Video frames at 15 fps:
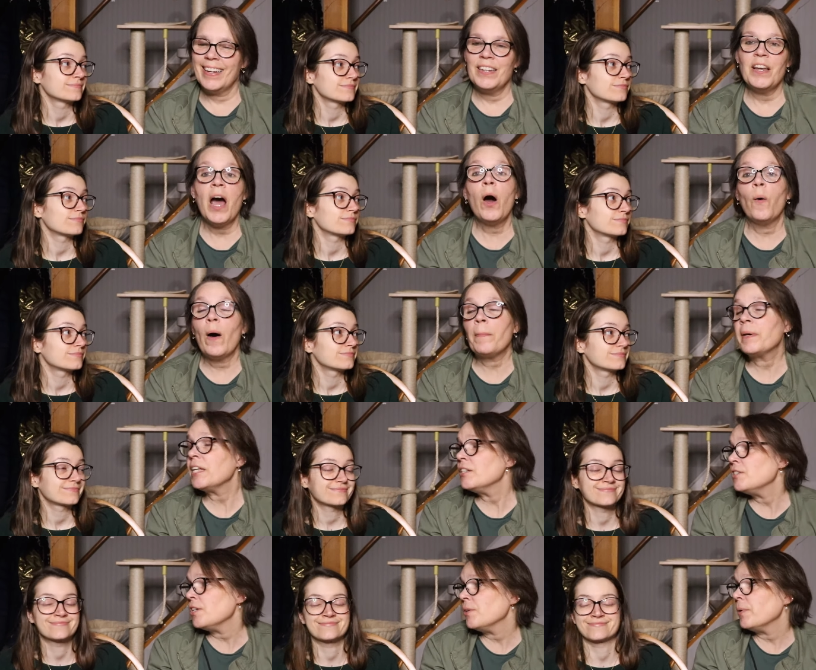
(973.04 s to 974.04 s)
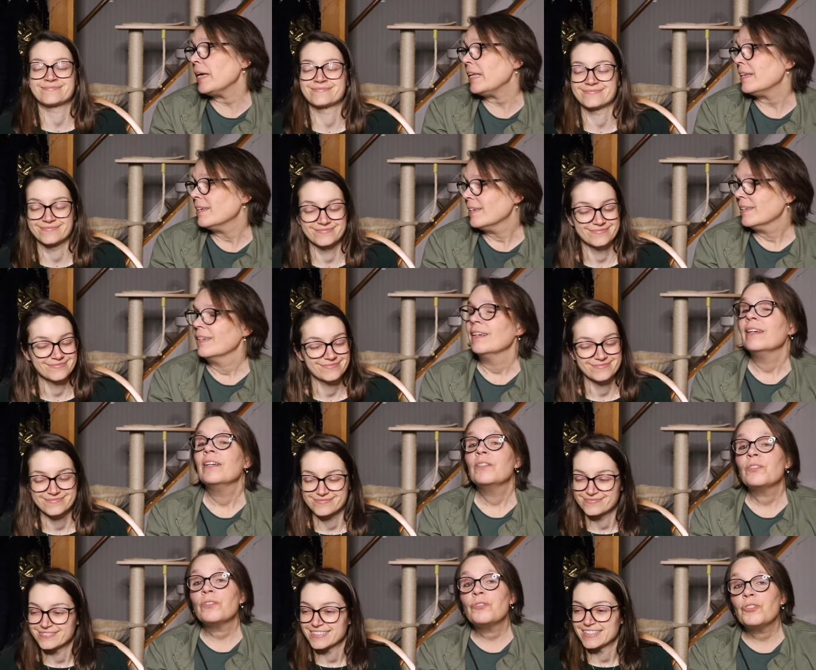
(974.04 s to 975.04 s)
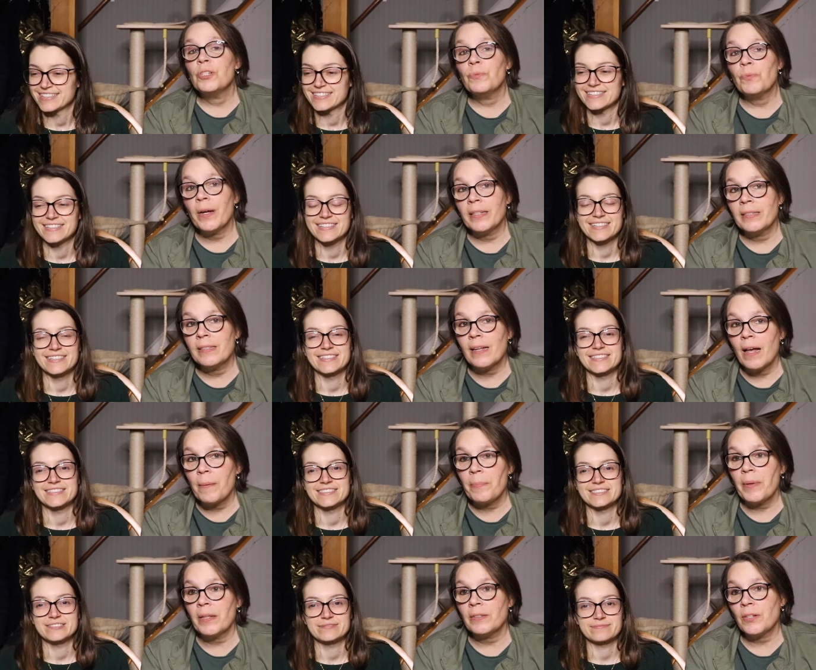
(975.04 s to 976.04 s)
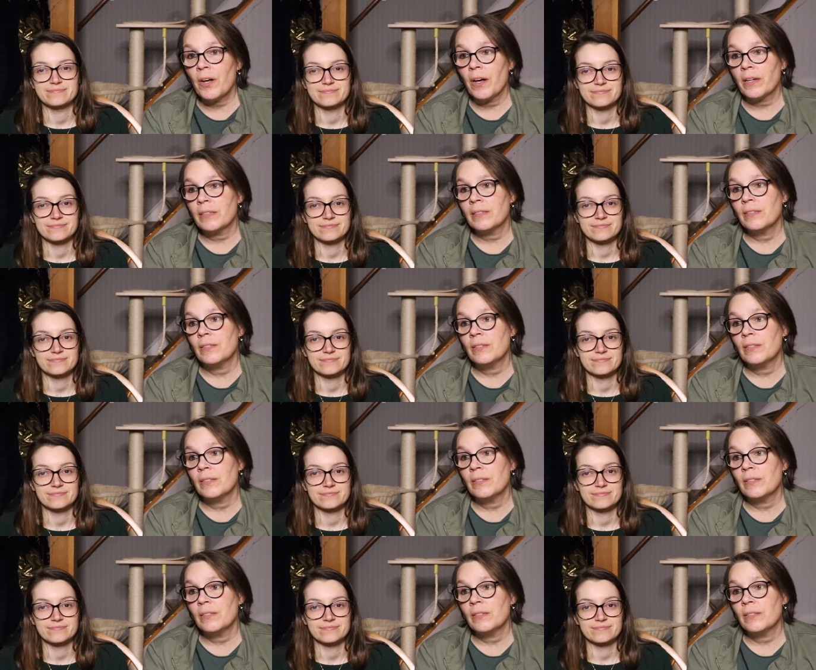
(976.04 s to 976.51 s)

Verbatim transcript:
Speaker 1: No, I'm gonna do it. So she runs up and talks